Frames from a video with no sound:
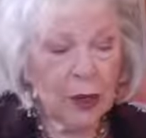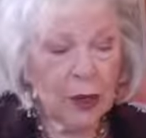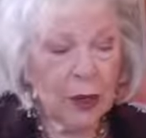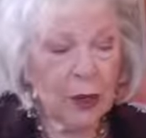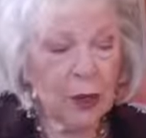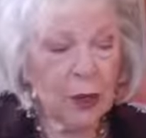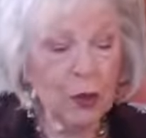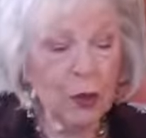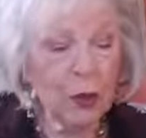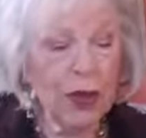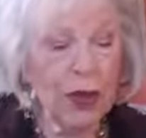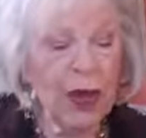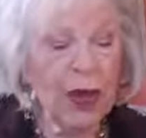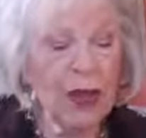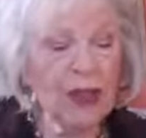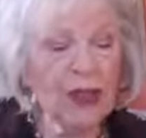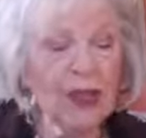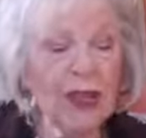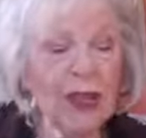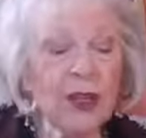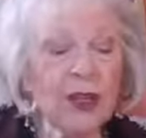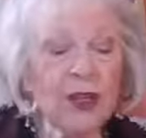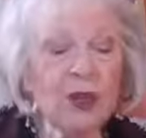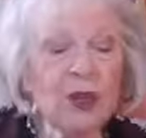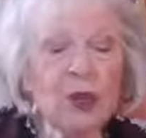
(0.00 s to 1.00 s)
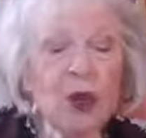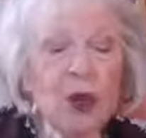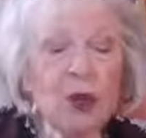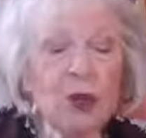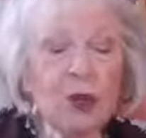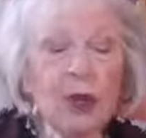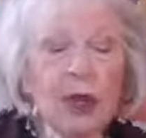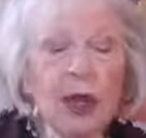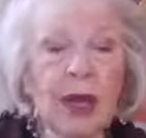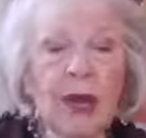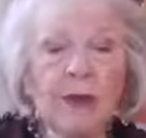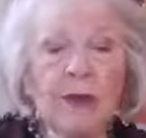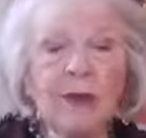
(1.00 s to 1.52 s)
The ways I show
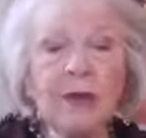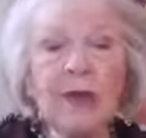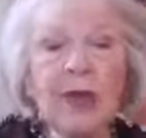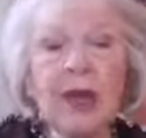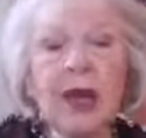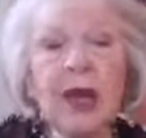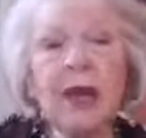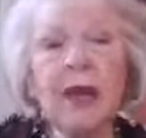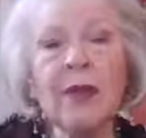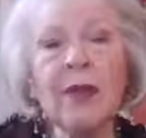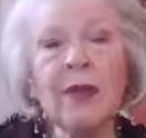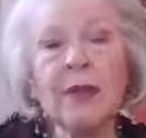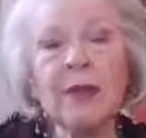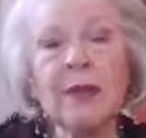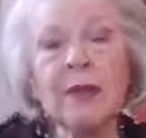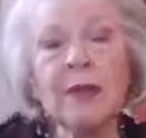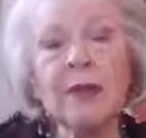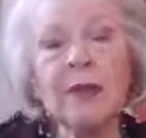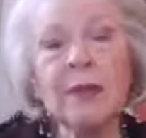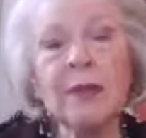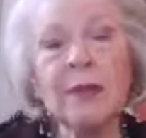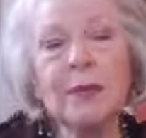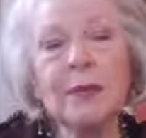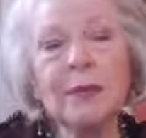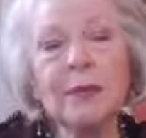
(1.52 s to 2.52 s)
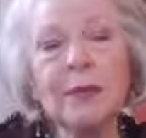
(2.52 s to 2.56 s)
love to others.